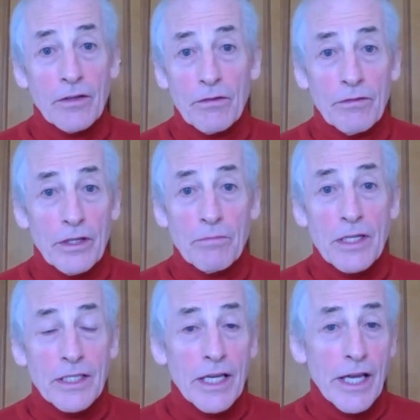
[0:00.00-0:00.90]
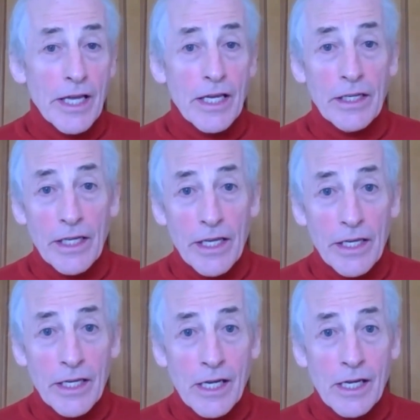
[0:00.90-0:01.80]
vitamins A and
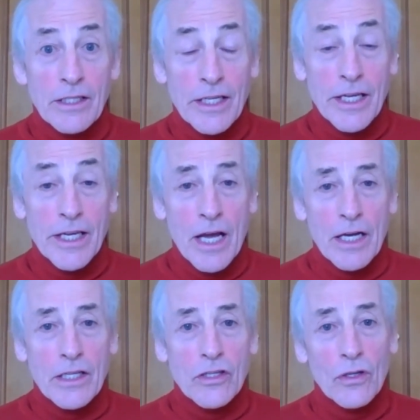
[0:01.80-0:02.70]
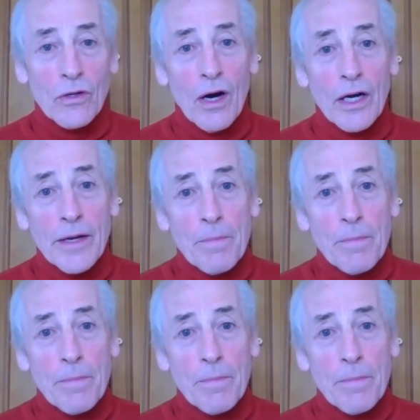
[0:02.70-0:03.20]
E, C, and so on.